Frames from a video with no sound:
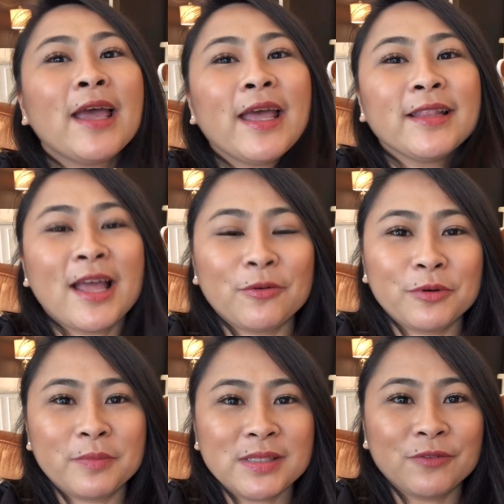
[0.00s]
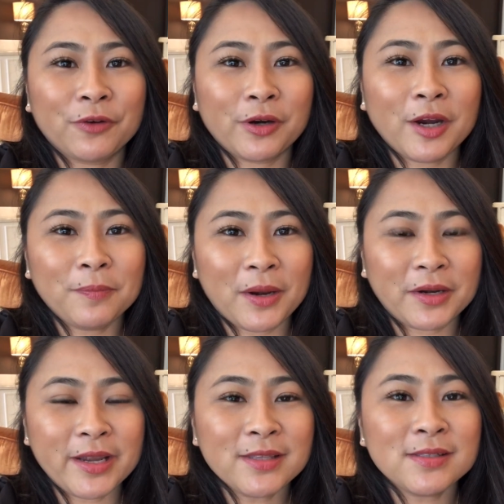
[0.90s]
and that room is for our
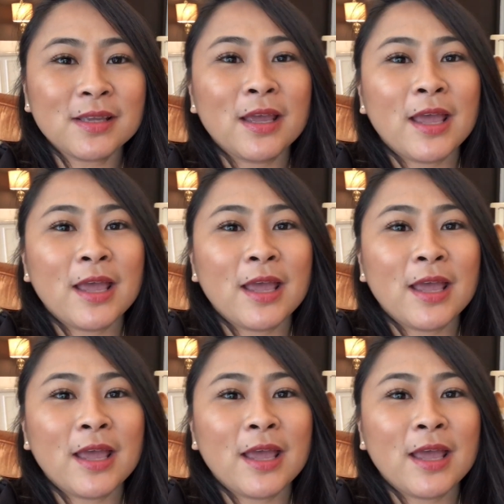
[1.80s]
parents.